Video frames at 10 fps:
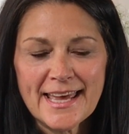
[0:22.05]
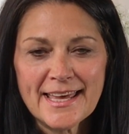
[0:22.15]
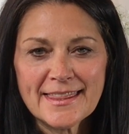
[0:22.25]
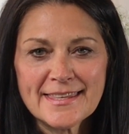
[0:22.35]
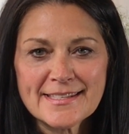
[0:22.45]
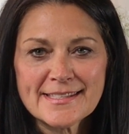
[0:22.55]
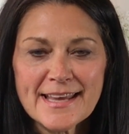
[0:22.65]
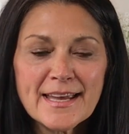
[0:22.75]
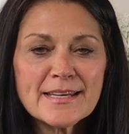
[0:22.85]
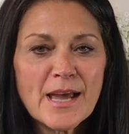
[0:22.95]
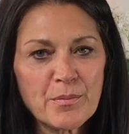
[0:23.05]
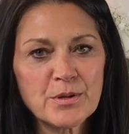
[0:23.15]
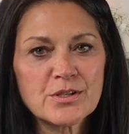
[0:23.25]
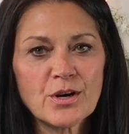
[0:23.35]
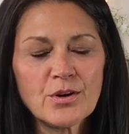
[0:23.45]
And this second
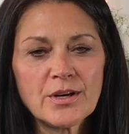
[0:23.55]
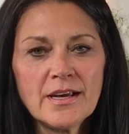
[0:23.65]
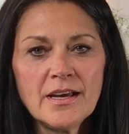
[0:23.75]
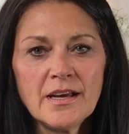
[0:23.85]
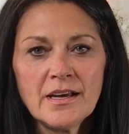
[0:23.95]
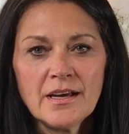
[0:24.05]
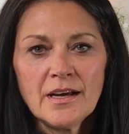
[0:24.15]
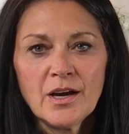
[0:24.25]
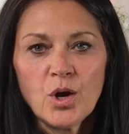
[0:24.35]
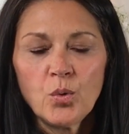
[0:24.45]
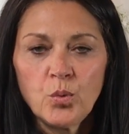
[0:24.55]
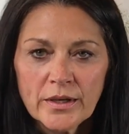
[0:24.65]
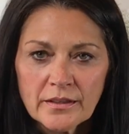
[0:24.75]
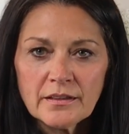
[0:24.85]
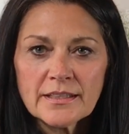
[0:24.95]
episode
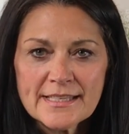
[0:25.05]
will